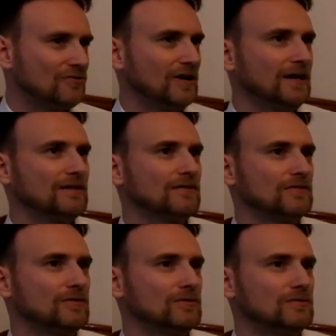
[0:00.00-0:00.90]
fighter,
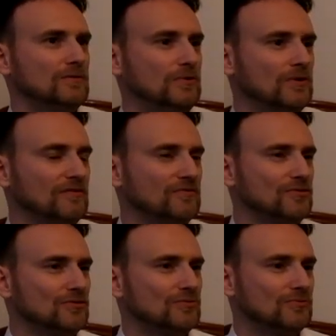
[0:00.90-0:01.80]
so you have to
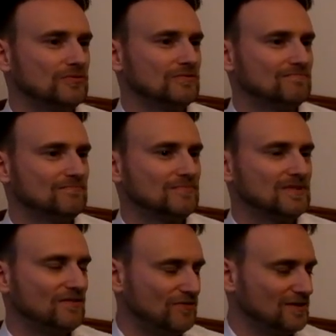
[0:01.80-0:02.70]
use
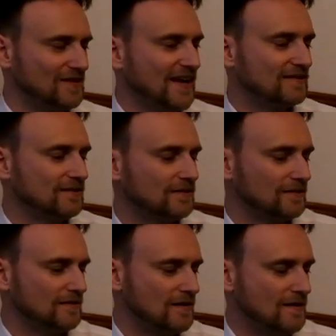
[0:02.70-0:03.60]
different
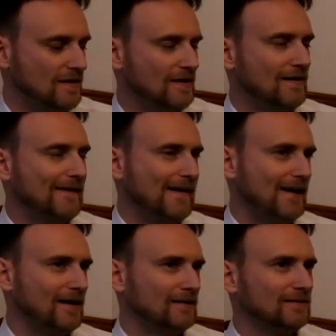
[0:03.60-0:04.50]
tactics,
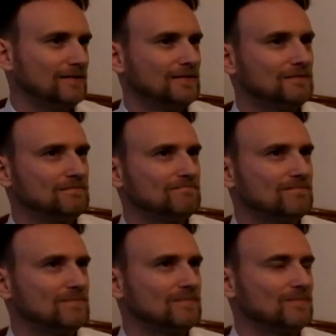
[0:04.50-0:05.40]
and
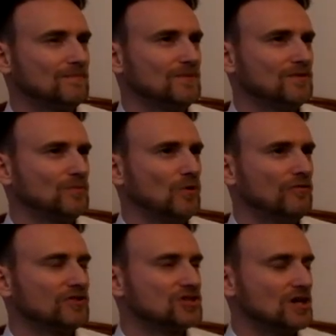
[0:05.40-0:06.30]
it's
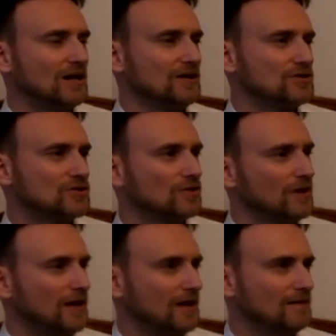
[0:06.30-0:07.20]
more of a challenge
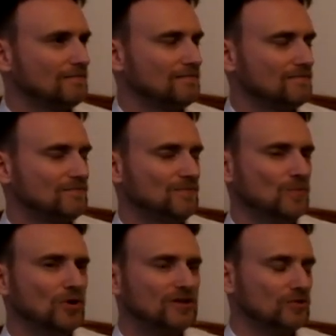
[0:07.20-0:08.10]
and
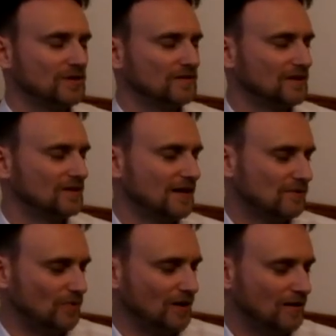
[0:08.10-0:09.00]
more interesting in
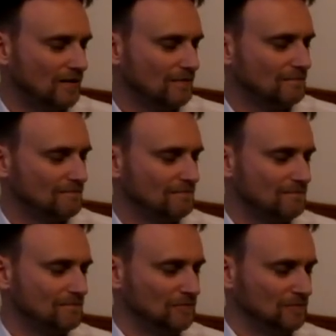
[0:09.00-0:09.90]
that way.
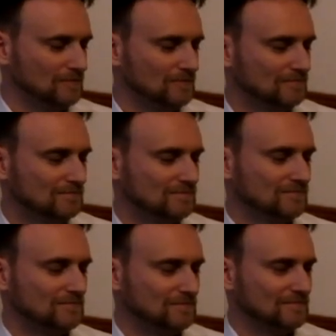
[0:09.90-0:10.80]
True,
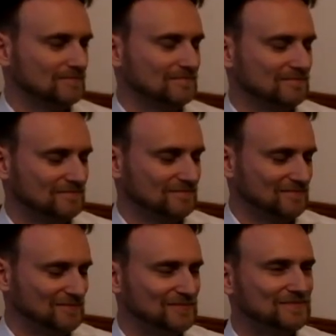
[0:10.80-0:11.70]
true story.
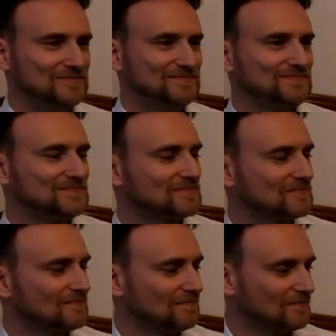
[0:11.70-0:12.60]
What
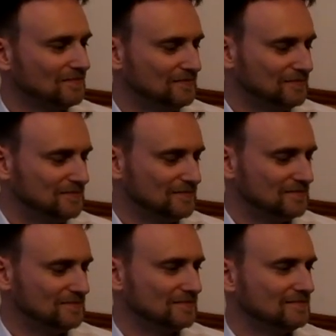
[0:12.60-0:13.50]
about uh,
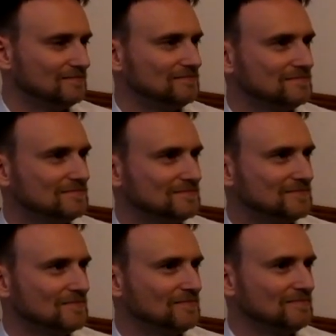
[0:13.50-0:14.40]
tanks or?
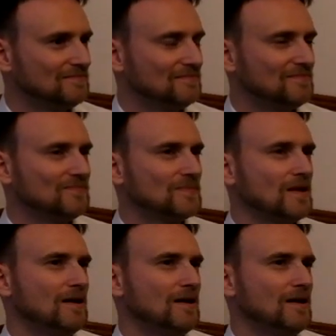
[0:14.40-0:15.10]
Something else?